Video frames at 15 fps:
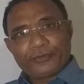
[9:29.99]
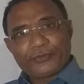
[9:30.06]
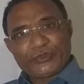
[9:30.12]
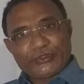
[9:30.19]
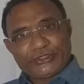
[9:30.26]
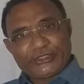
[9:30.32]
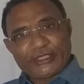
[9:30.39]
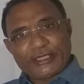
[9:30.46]

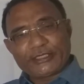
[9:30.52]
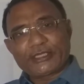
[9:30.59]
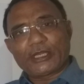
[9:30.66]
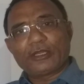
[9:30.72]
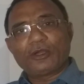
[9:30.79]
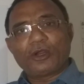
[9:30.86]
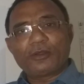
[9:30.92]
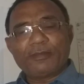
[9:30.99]

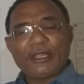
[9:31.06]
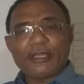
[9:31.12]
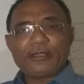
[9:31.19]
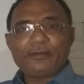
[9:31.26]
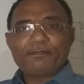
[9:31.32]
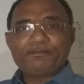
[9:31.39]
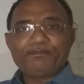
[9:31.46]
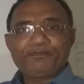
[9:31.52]
central
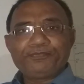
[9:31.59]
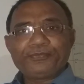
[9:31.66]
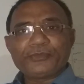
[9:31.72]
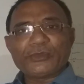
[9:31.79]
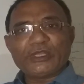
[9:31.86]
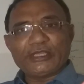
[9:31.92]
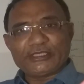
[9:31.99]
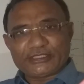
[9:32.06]
government,
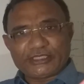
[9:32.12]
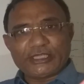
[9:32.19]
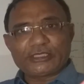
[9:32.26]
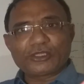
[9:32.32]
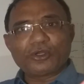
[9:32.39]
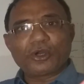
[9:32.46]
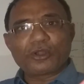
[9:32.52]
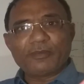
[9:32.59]

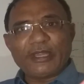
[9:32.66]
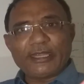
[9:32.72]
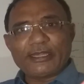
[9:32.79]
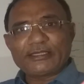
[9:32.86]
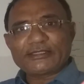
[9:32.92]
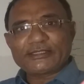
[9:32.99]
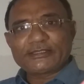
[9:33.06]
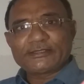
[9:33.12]
state
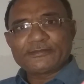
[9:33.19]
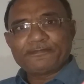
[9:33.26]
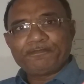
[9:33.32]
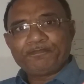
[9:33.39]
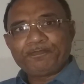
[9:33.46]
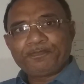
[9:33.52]
governments